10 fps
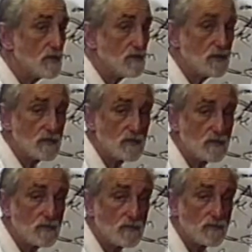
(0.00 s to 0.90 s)
letter
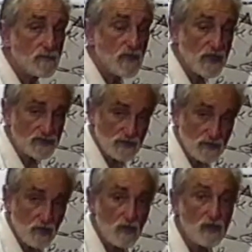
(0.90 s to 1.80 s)

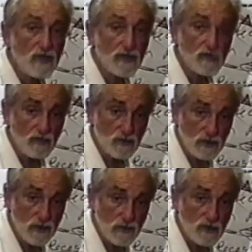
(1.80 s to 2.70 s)
Yes, all,
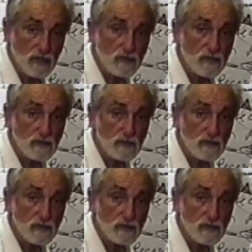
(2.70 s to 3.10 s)
all letter eight.